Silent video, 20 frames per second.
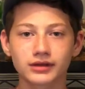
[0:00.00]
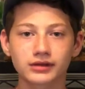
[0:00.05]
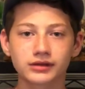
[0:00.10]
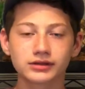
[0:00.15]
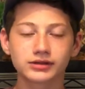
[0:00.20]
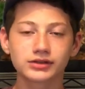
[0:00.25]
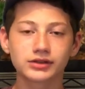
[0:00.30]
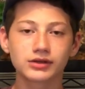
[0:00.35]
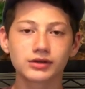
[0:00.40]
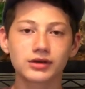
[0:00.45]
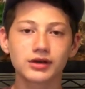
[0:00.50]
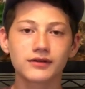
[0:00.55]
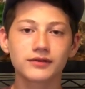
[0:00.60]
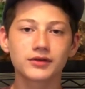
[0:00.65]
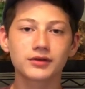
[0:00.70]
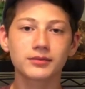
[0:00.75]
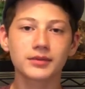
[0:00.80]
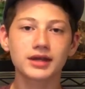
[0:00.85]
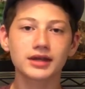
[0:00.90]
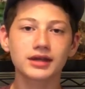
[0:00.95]
So if
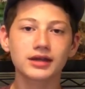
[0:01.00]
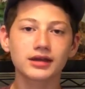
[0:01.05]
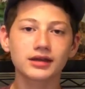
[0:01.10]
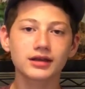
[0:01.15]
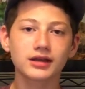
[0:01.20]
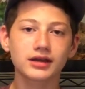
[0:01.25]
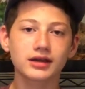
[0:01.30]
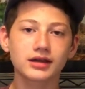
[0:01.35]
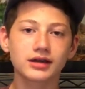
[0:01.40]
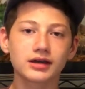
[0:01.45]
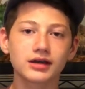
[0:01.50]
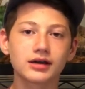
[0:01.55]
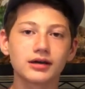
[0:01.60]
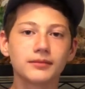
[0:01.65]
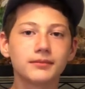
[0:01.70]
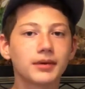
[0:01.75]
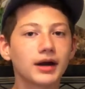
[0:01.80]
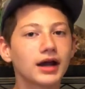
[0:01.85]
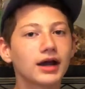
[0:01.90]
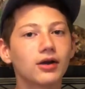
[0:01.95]
you're making like a
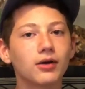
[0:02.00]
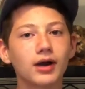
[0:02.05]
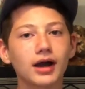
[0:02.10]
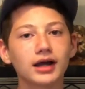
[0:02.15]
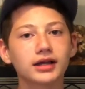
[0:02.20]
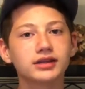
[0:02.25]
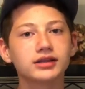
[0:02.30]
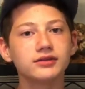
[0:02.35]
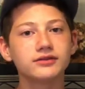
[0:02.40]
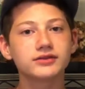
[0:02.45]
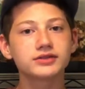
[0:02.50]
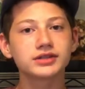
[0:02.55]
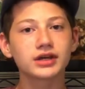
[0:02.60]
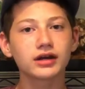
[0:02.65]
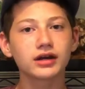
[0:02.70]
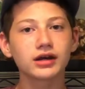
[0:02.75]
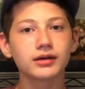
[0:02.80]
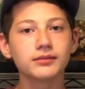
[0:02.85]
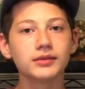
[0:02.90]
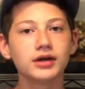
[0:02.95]
bioactive
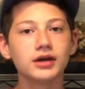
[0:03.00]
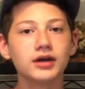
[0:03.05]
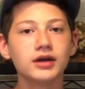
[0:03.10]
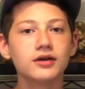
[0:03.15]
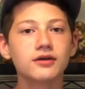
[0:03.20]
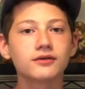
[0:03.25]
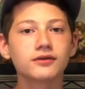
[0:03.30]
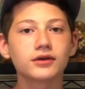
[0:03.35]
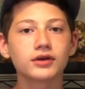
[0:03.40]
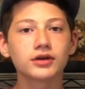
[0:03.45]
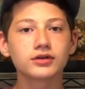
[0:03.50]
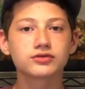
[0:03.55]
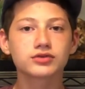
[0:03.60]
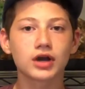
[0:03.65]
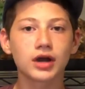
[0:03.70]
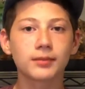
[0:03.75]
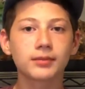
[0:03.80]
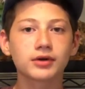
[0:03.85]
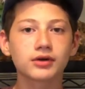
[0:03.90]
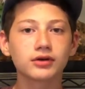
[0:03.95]
setup for a
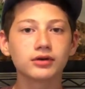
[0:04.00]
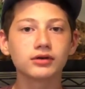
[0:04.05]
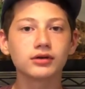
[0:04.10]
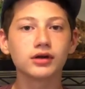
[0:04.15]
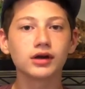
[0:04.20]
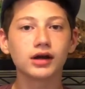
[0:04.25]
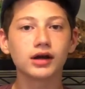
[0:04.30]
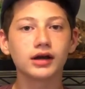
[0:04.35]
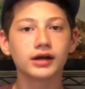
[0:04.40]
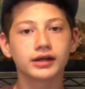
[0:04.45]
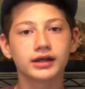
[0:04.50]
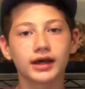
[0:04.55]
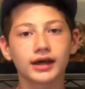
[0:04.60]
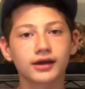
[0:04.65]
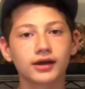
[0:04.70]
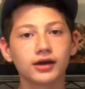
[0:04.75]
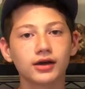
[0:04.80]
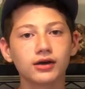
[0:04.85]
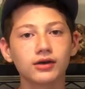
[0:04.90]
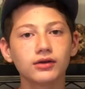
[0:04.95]
tropical
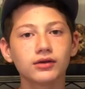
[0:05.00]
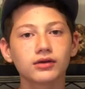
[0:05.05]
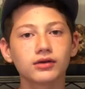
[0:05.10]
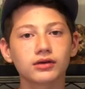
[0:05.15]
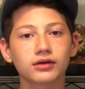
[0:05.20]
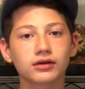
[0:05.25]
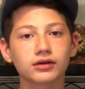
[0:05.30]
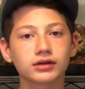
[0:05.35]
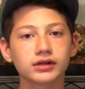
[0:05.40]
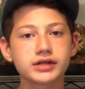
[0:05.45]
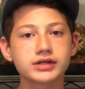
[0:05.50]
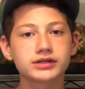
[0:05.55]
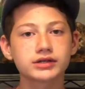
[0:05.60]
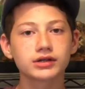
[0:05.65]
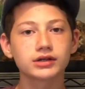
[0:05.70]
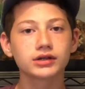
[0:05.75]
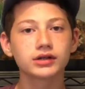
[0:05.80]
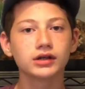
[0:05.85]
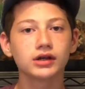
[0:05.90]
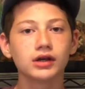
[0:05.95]
gecko or a
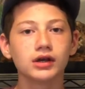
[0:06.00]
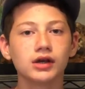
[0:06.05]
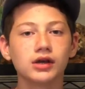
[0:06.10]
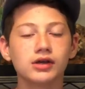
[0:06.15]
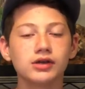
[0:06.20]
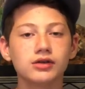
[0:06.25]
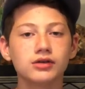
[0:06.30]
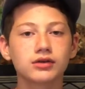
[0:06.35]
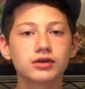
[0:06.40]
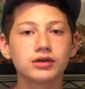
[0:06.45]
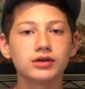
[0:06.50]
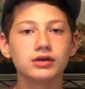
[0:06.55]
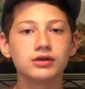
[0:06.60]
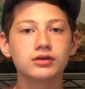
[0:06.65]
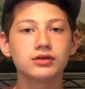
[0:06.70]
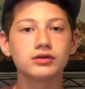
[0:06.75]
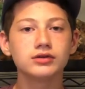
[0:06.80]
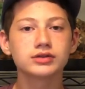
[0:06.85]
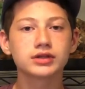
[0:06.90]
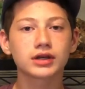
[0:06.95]
lizard, you can
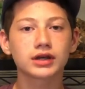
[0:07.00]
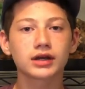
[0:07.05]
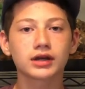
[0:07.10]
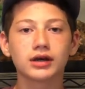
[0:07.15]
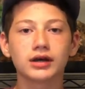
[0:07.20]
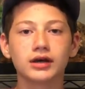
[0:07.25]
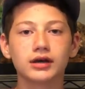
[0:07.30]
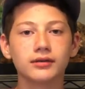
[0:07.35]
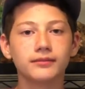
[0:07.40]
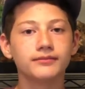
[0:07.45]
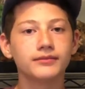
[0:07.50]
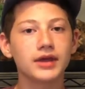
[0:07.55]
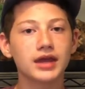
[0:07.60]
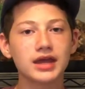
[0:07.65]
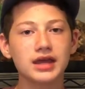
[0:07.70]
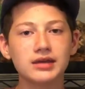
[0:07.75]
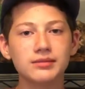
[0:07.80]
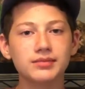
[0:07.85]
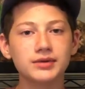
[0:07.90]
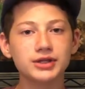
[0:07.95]
use like a
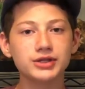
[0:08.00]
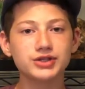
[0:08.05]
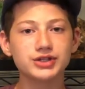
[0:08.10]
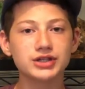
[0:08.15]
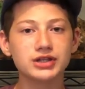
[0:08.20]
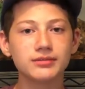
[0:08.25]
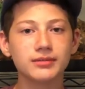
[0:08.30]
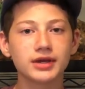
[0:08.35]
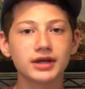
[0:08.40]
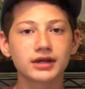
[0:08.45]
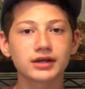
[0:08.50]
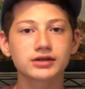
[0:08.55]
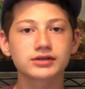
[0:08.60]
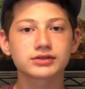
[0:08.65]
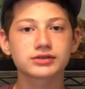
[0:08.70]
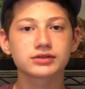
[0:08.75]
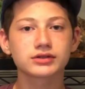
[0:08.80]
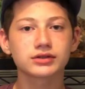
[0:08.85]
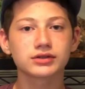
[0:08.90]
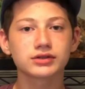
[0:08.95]
ABG
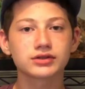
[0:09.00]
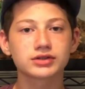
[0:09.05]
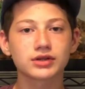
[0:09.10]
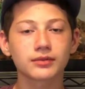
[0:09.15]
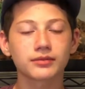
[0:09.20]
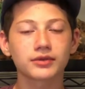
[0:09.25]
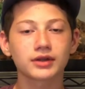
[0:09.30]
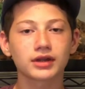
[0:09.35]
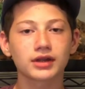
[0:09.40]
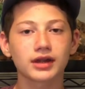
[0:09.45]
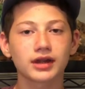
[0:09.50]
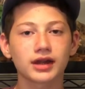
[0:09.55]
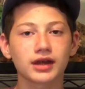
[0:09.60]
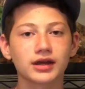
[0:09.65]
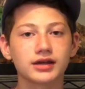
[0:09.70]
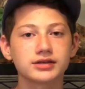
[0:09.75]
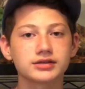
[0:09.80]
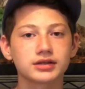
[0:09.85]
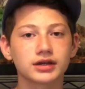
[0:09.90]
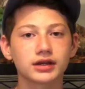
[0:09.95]
mix or something that
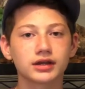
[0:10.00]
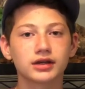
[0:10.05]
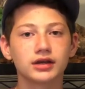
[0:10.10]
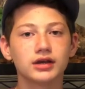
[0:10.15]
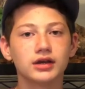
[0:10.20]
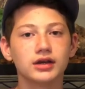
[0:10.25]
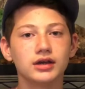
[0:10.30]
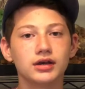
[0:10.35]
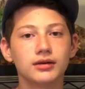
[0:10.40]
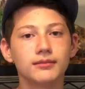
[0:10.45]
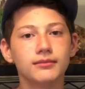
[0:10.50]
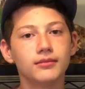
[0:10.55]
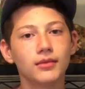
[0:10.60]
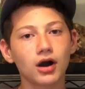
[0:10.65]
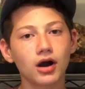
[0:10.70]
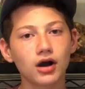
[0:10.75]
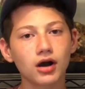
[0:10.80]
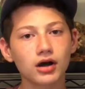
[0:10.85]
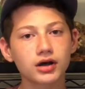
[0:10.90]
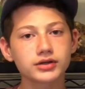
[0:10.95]
has like
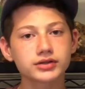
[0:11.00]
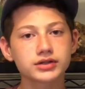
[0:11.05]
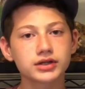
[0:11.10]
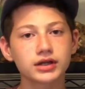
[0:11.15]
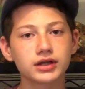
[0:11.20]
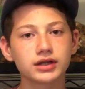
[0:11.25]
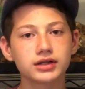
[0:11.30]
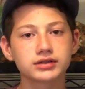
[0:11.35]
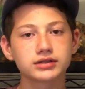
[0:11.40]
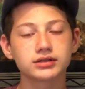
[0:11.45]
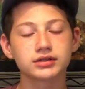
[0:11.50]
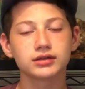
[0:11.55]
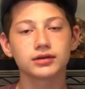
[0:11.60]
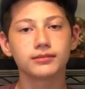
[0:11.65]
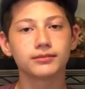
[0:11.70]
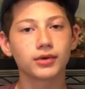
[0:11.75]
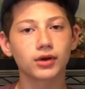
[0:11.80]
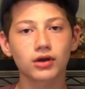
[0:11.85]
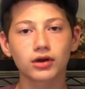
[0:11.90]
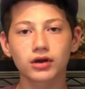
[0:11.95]
moss and it's
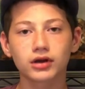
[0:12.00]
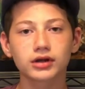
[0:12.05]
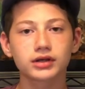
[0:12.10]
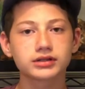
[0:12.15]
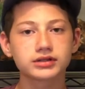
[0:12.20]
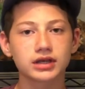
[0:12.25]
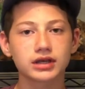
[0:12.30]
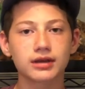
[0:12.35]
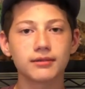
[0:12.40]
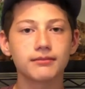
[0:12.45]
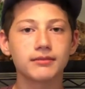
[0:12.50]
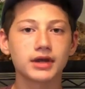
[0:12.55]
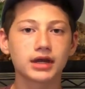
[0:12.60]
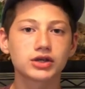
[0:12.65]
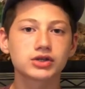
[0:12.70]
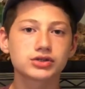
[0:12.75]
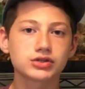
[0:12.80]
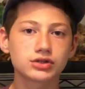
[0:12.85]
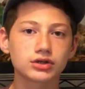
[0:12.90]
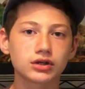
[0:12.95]
bark. It's like a
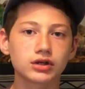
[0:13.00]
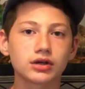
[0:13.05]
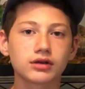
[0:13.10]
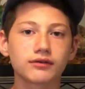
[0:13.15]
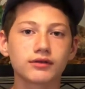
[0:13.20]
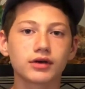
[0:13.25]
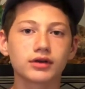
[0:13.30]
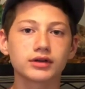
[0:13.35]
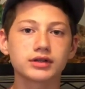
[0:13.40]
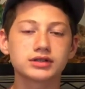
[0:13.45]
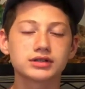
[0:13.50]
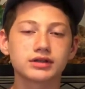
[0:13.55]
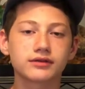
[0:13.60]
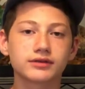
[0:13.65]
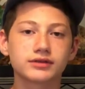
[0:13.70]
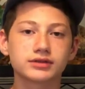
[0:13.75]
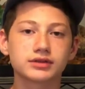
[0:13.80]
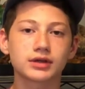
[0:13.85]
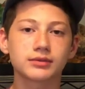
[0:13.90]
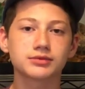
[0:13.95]
mixture of all these
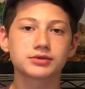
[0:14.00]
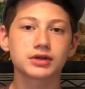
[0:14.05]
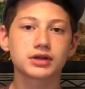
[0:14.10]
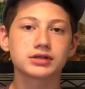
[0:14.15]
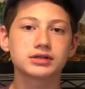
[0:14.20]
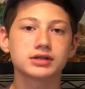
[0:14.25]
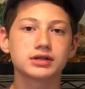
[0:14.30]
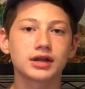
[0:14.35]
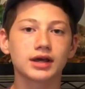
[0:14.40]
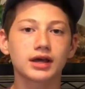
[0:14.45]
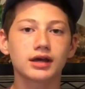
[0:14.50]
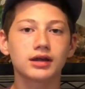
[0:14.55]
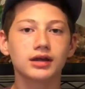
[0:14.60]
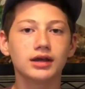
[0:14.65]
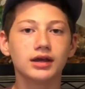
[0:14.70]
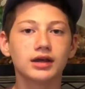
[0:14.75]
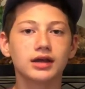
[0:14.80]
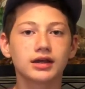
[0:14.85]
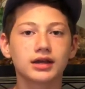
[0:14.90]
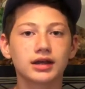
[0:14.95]
different substrates, and that
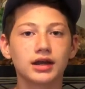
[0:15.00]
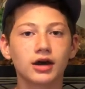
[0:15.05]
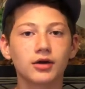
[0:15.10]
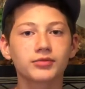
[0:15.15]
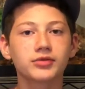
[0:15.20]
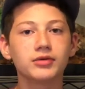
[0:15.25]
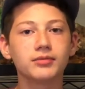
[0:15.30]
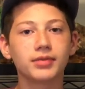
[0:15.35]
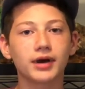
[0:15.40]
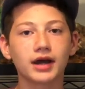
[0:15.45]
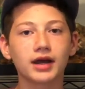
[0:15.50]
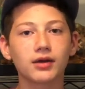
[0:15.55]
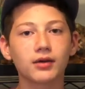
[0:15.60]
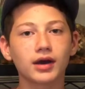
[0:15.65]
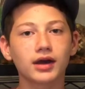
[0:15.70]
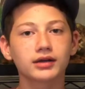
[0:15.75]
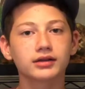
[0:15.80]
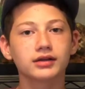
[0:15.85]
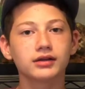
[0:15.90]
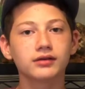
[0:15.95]
can help the
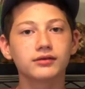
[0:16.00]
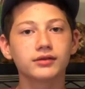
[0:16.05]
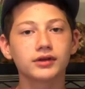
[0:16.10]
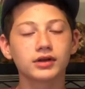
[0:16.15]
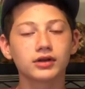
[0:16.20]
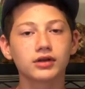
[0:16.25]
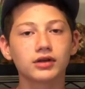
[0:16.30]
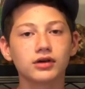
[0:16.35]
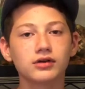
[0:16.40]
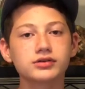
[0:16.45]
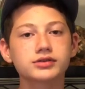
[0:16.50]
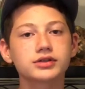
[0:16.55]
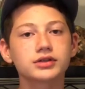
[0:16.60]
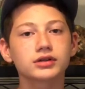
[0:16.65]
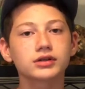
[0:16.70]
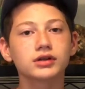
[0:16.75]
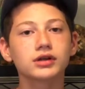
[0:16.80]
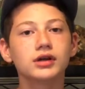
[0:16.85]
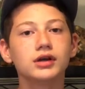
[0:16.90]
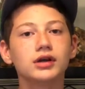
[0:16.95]
bioactive
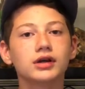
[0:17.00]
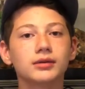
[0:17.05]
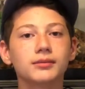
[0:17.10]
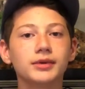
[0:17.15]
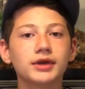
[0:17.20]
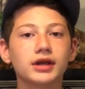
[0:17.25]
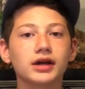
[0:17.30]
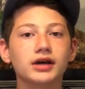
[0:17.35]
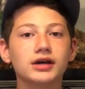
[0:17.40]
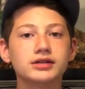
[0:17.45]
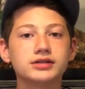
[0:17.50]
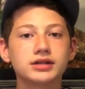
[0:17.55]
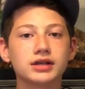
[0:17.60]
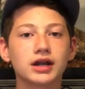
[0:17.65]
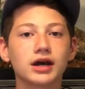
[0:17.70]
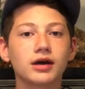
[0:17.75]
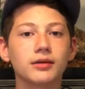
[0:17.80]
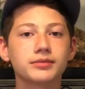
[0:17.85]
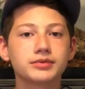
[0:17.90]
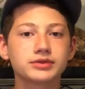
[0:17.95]
enclosure because it
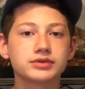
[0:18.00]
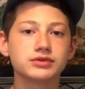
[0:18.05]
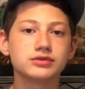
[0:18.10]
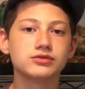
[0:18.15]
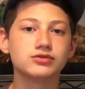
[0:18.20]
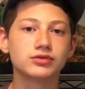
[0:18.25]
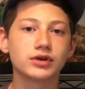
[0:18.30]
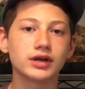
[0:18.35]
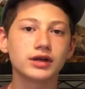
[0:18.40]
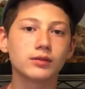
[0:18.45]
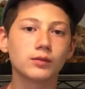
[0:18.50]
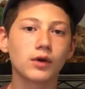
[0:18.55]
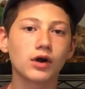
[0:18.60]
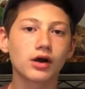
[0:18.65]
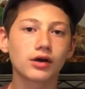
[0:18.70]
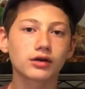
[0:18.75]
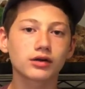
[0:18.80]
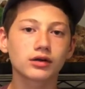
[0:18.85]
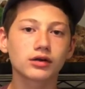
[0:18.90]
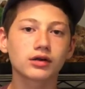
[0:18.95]
helps drain
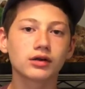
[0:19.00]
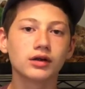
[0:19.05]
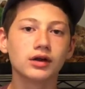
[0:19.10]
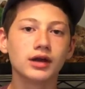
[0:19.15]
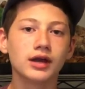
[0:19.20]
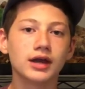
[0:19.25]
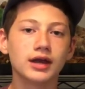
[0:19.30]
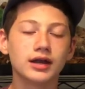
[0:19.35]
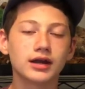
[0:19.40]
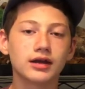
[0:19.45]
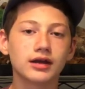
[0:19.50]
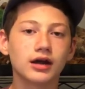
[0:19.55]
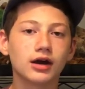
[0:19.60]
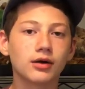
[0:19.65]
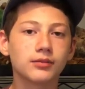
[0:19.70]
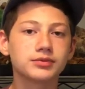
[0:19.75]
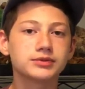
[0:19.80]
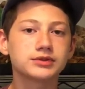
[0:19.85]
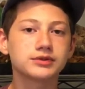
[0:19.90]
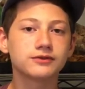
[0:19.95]
water and it
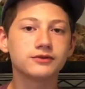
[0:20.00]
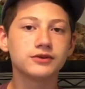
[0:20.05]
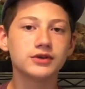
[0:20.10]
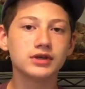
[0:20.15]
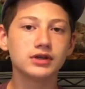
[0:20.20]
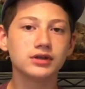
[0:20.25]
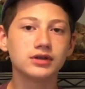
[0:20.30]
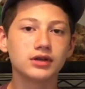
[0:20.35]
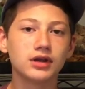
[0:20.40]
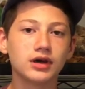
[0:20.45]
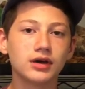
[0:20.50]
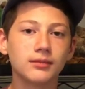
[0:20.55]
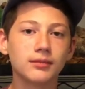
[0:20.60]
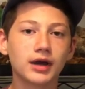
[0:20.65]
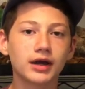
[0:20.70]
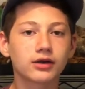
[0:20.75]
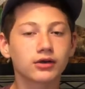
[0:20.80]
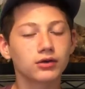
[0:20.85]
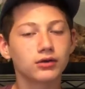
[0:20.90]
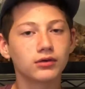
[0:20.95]
helps feed the
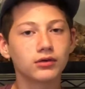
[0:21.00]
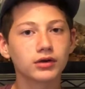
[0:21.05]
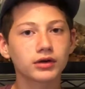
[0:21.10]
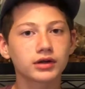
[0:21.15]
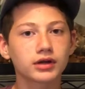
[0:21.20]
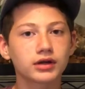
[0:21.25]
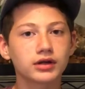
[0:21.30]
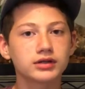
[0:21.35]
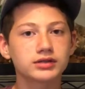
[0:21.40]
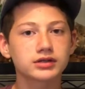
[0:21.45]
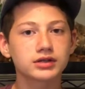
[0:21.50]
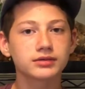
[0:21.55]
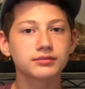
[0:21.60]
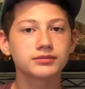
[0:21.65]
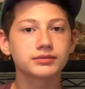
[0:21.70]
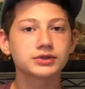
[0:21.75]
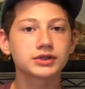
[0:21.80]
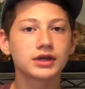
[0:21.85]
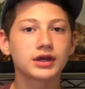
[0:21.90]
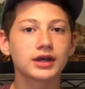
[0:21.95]
microorganisms,